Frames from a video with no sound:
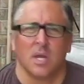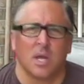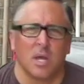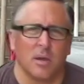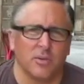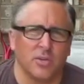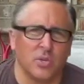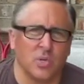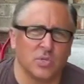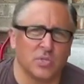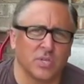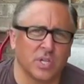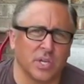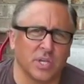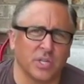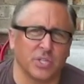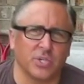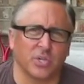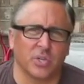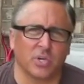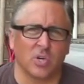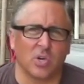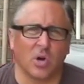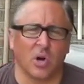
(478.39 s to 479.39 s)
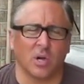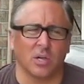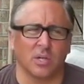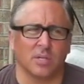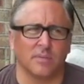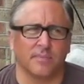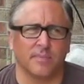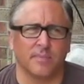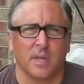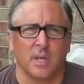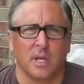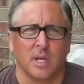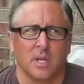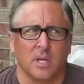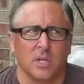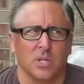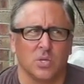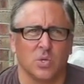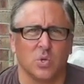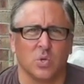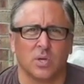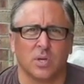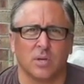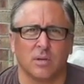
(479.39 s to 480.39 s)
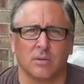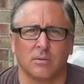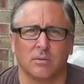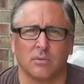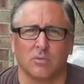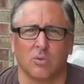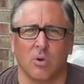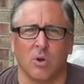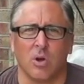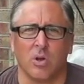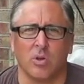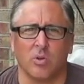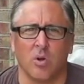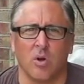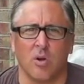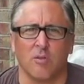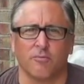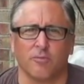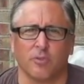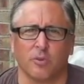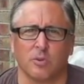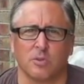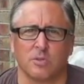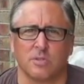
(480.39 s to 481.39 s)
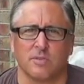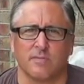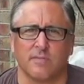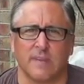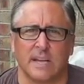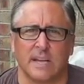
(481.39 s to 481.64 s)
and using it in your garden, you can grow your own fruits and